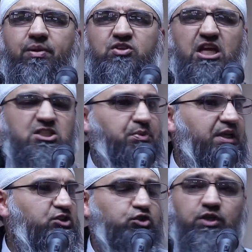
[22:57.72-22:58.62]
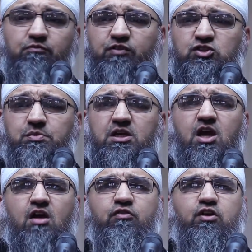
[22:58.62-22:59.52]
protects me, that strengthens me
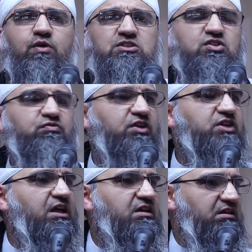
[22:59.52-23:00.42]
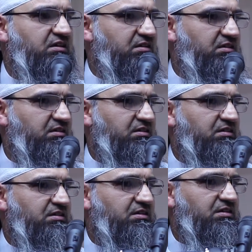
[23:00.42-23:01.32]
for the rest of the day.
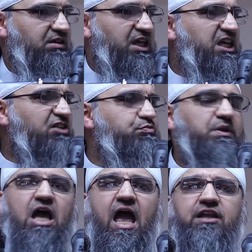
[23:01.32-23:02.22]
It gives me the